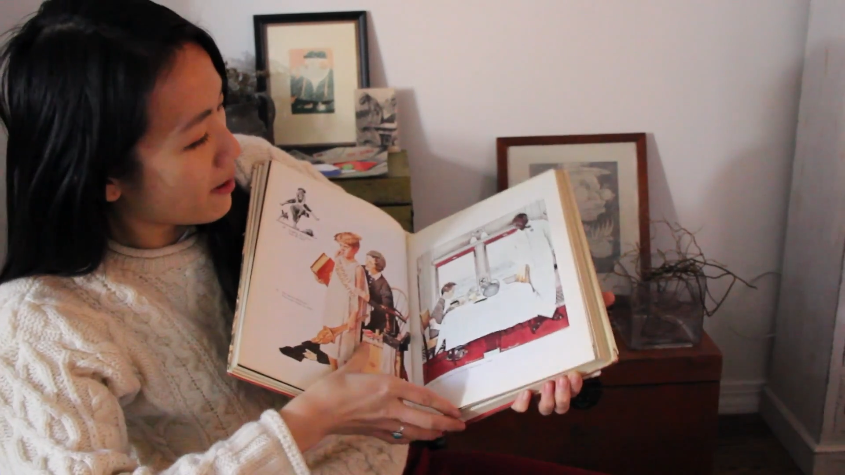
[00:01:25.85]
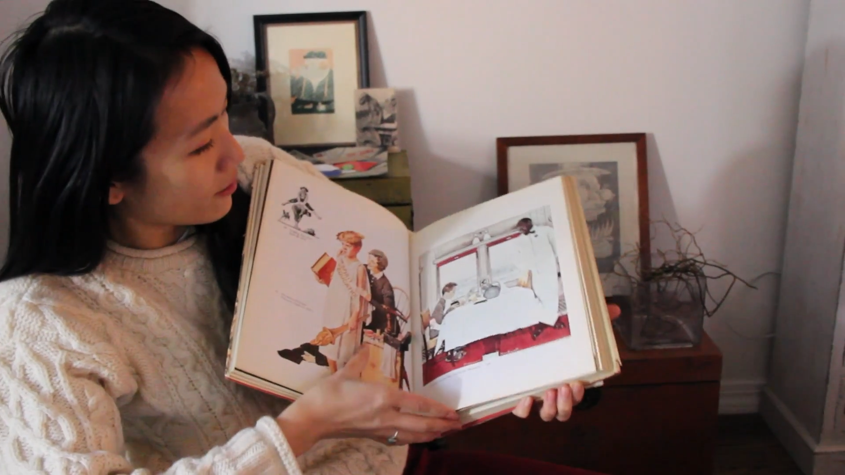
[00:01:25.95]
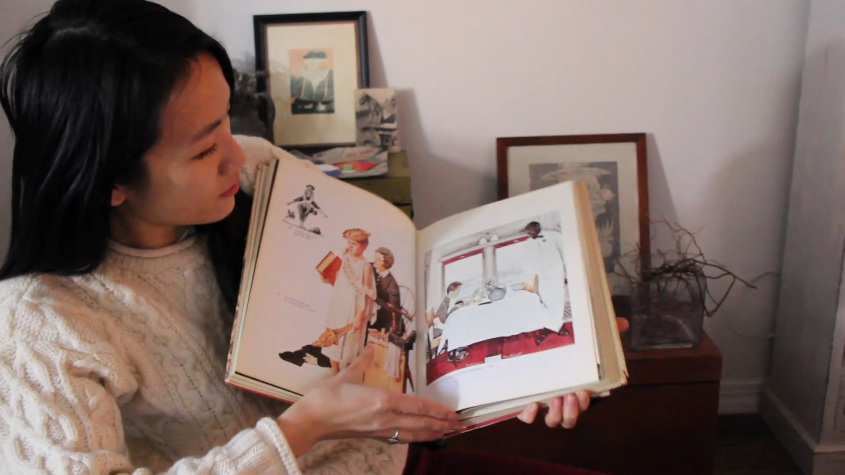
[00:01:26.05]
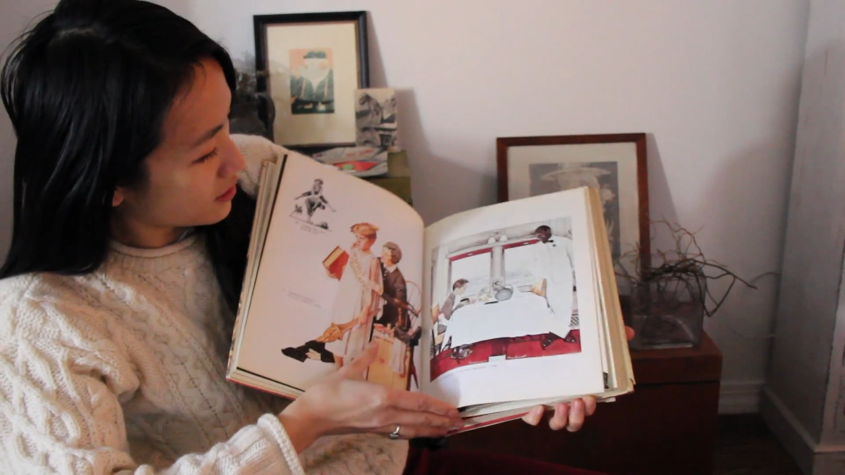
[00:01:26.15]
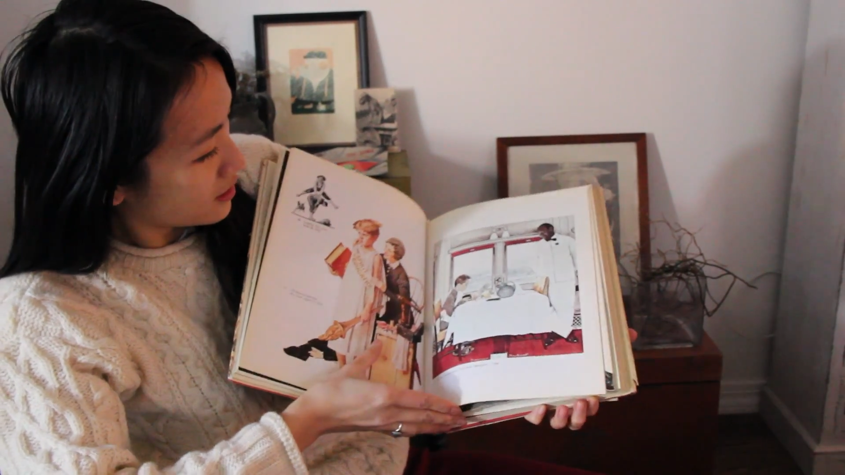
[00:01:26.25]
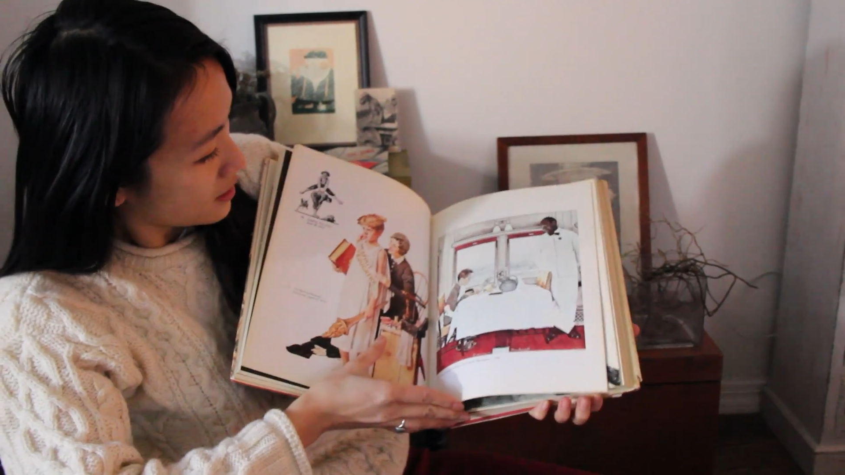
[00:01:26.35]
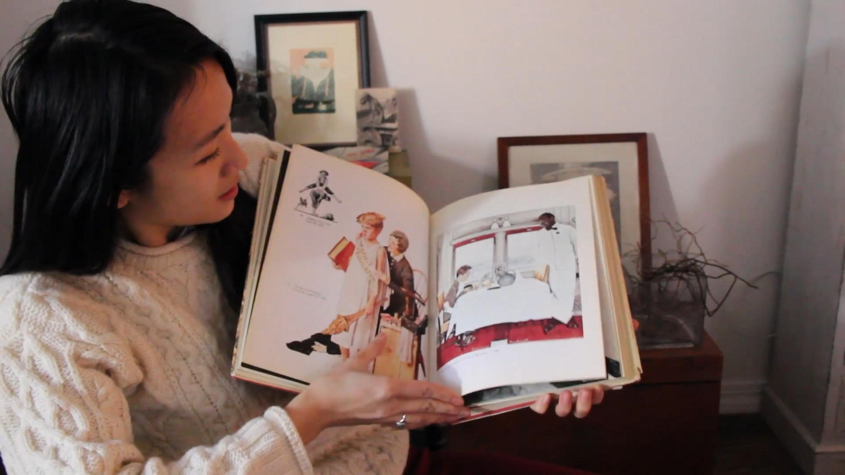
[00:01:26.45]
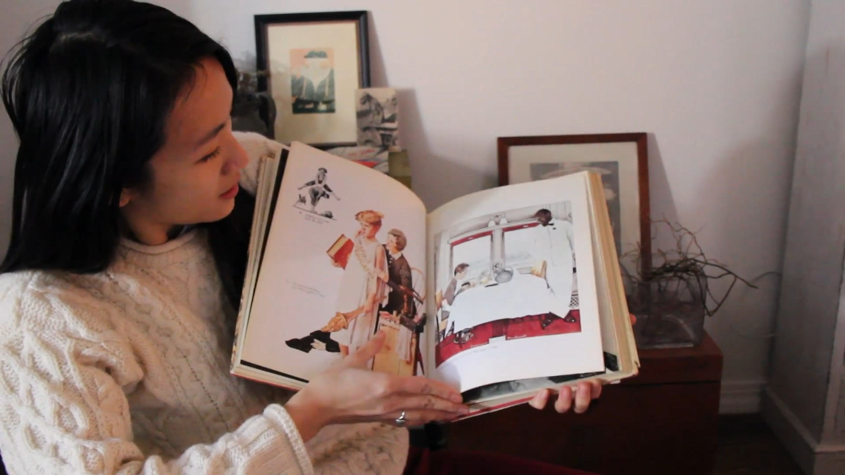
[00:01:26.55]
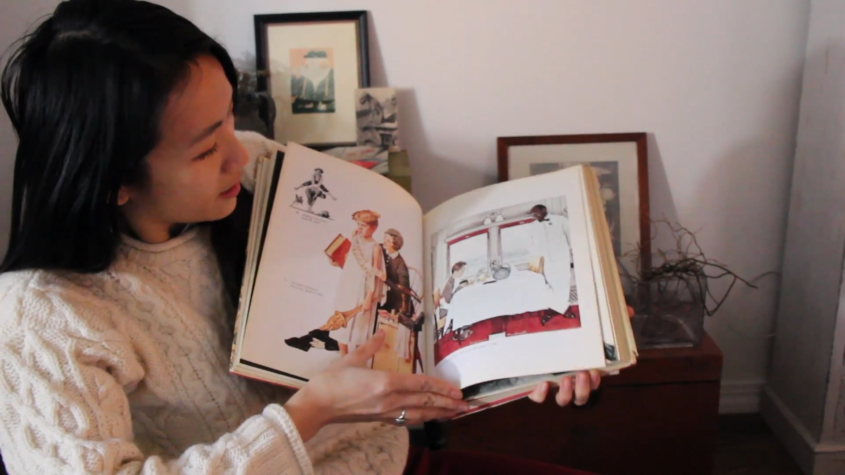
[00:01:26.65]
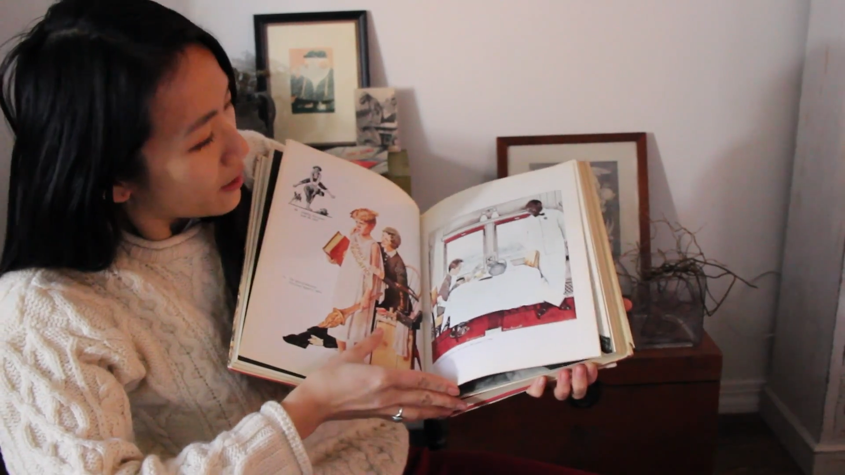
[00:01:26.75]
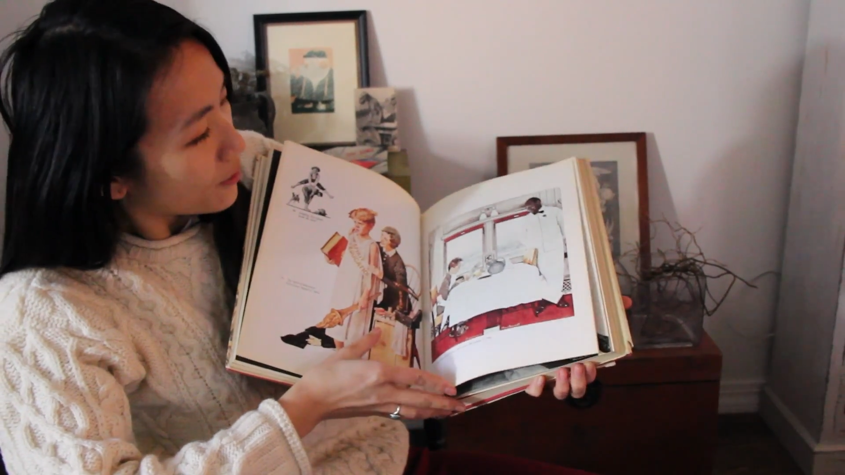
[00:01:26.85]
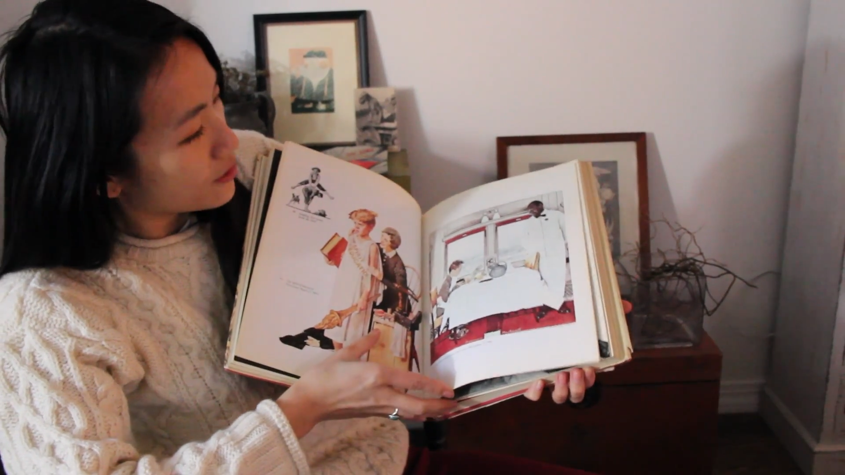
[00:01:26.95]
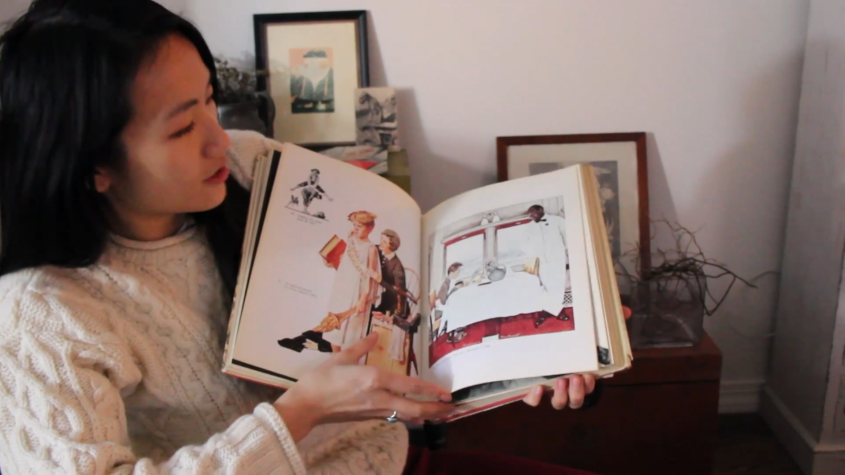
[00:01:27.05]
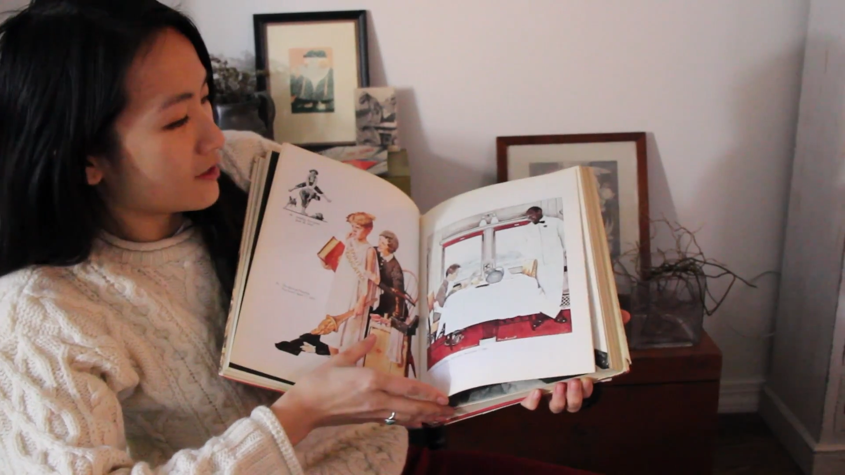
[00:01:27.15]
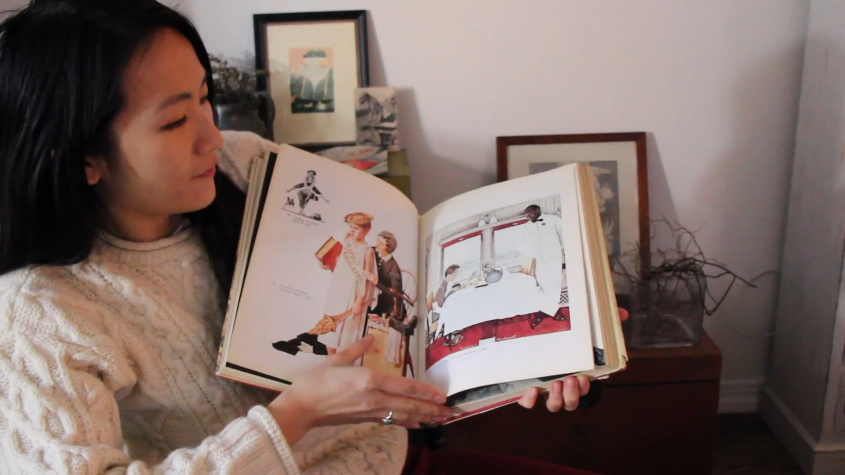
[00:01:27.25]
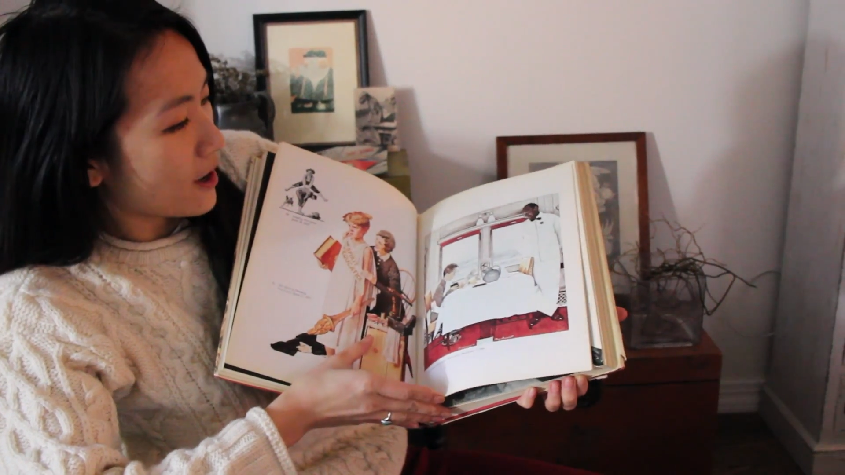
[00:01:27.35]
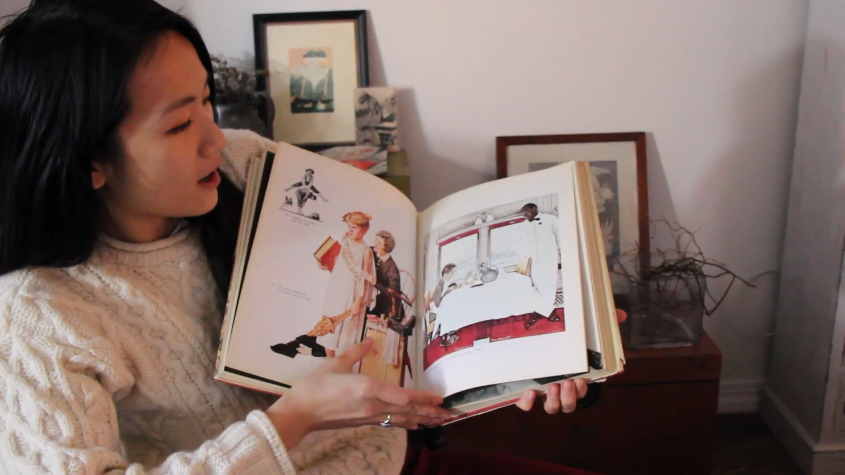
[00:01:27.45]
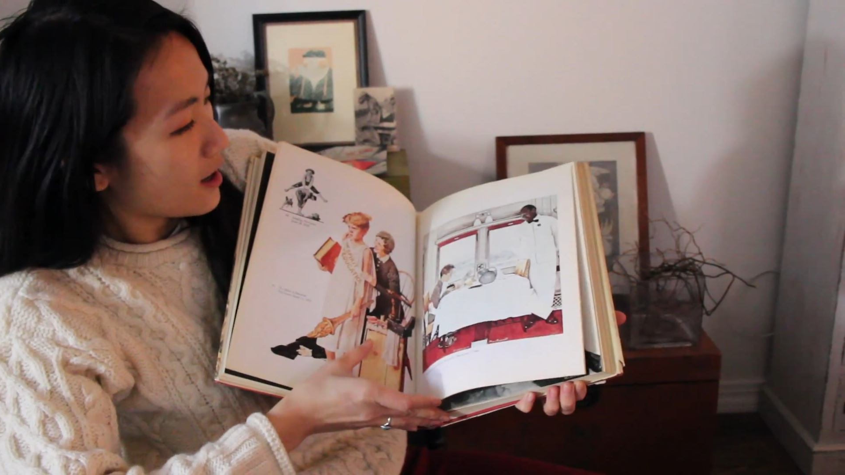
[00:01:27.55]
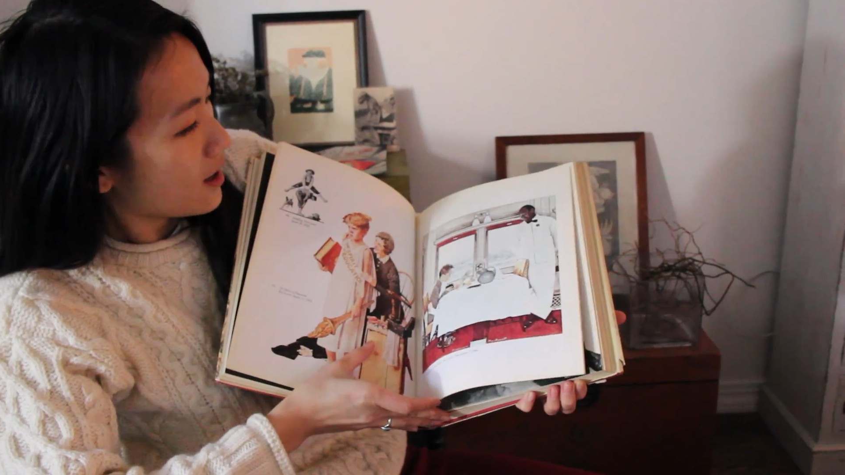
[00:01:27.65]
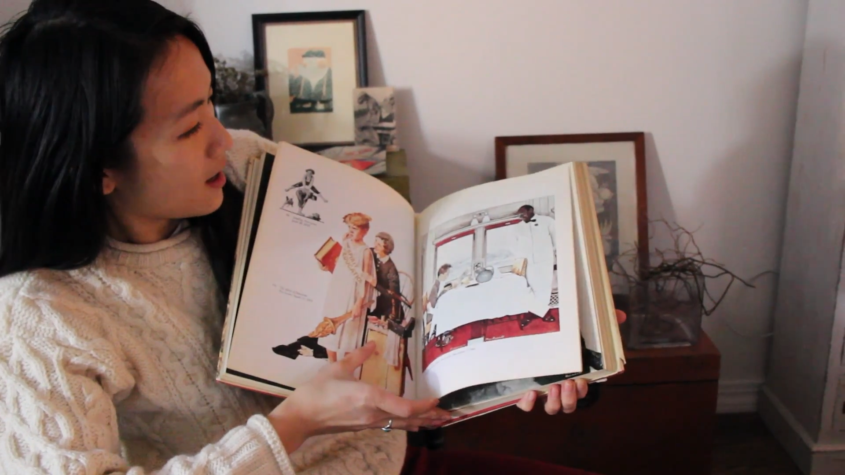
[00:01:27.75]
Post, or just
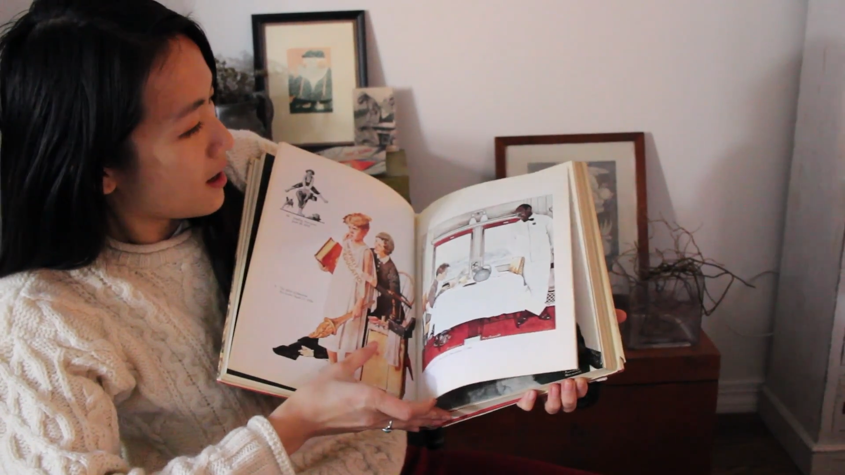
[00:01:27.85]
very